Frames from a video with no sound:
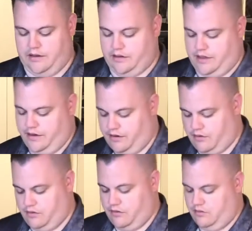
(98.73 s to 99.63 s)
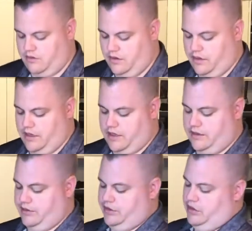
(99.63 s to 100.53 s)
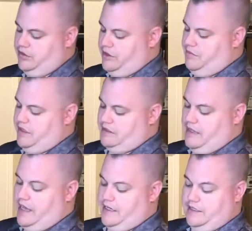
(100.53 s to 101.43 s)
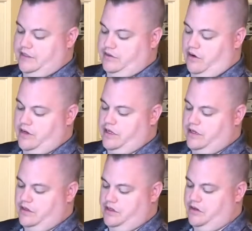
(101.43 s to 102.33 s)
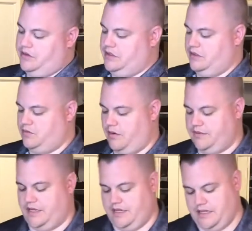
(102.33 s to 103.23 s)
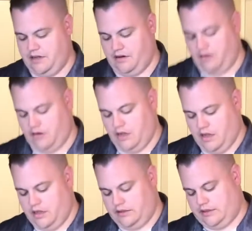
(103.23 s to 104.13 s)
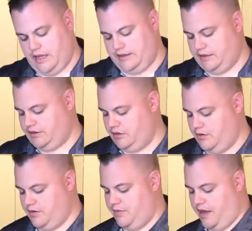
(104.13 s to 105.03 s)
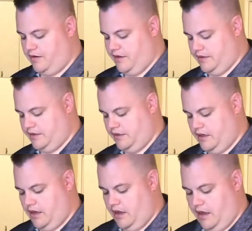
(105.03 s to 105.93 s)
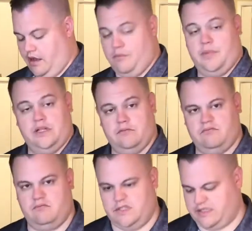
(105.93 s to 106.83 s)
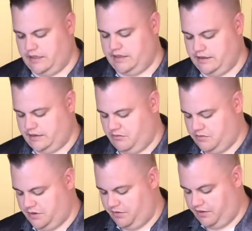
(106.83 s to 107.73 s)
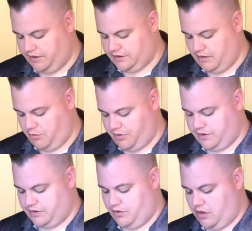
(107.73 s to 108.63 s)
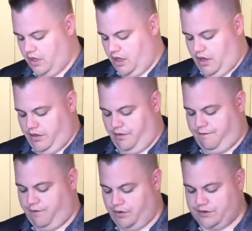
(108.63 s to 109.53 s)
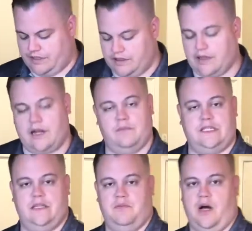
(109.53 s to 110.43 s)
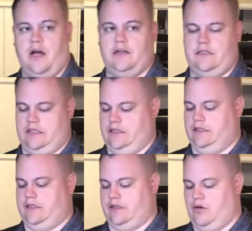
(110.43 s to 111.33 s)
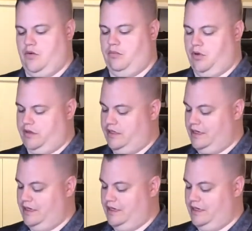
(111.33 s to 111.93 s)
Here it shows you basically how to get started. You can go to this website here, kind of tells a little bit about it, but let's get into some of the things that come with it. So the first thing that comes in the box is this little booklet.